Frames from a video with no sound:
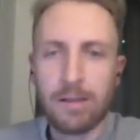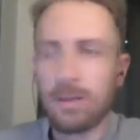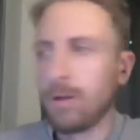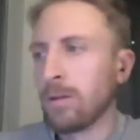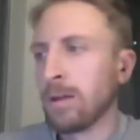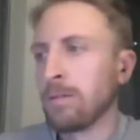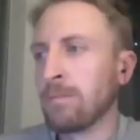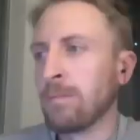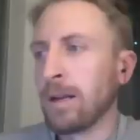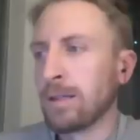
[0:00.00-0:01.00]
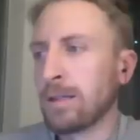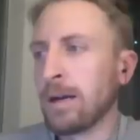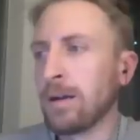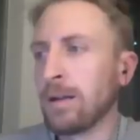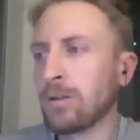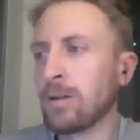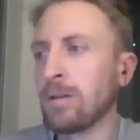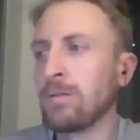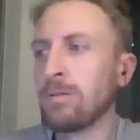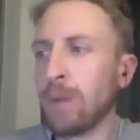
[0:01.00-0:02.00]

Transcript: So the minus 900